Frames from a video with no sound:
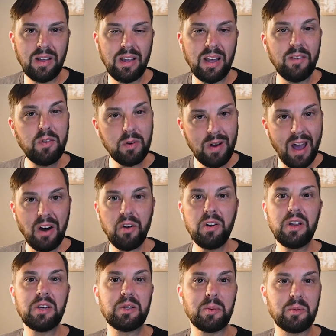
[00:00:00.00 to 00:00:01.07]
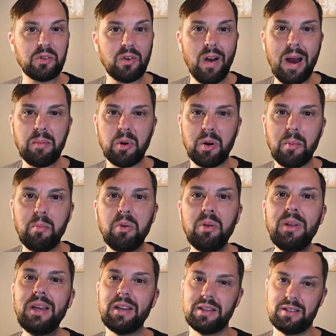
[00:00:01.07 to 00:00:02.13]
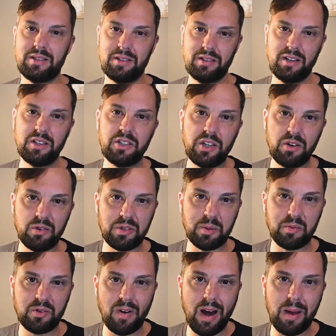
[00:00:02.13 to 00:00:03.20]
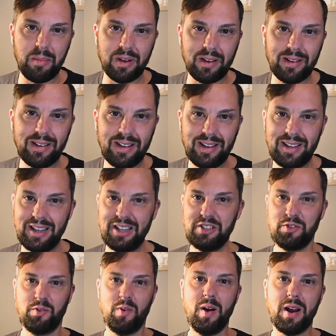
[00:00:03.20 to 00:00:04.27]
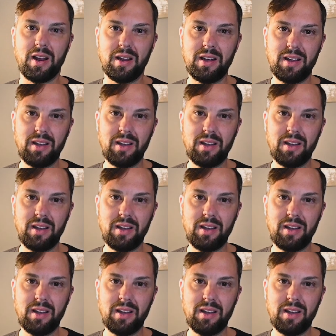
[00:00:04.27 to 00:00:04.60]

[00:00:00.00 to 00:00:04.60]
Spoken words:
If you're not already a subscriber, please consider subscribing. It's free.